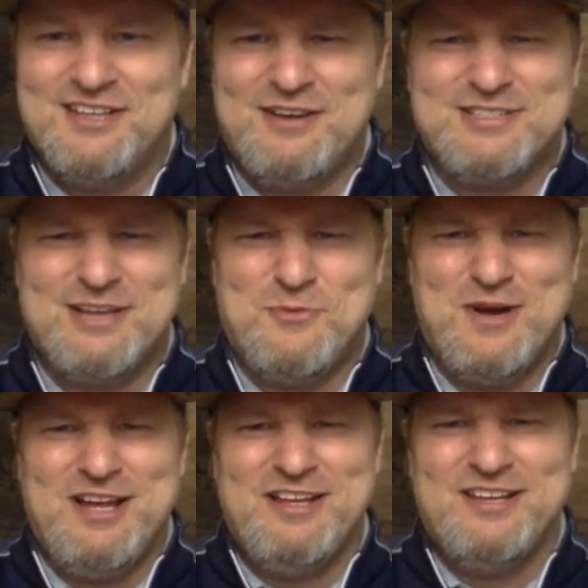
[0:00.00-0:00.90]
I was like,
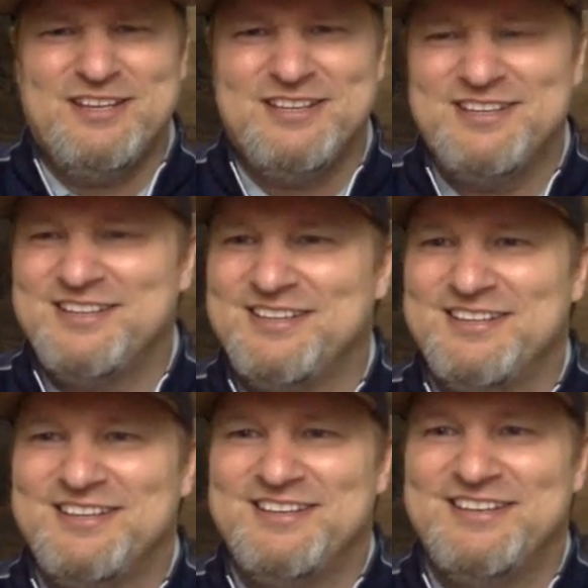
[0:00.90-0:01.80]
what?
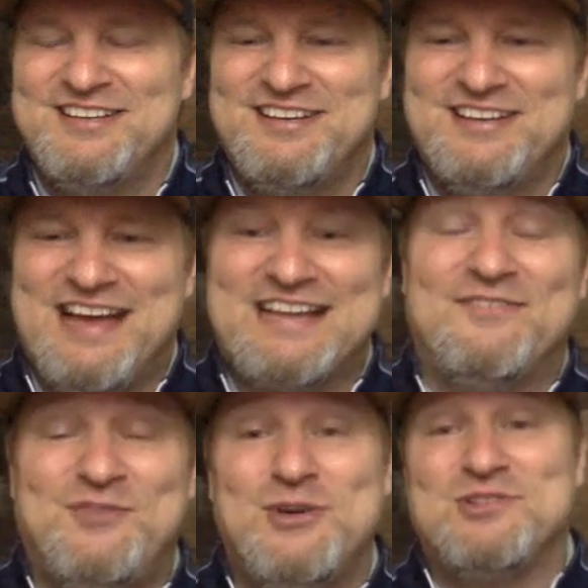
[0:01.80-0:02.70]
That
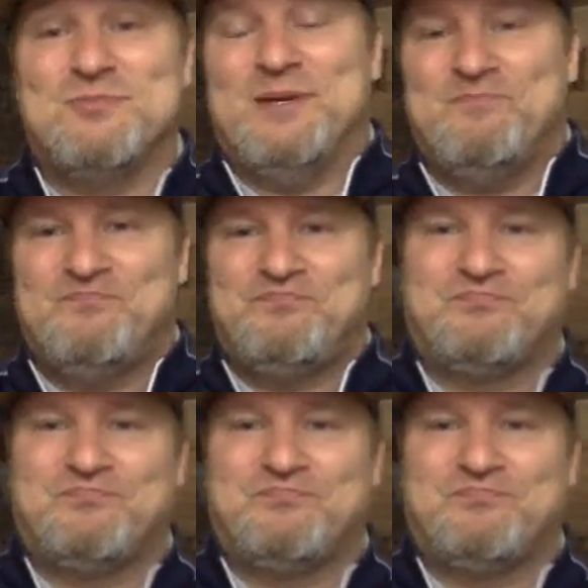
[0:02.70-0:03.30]
confused me.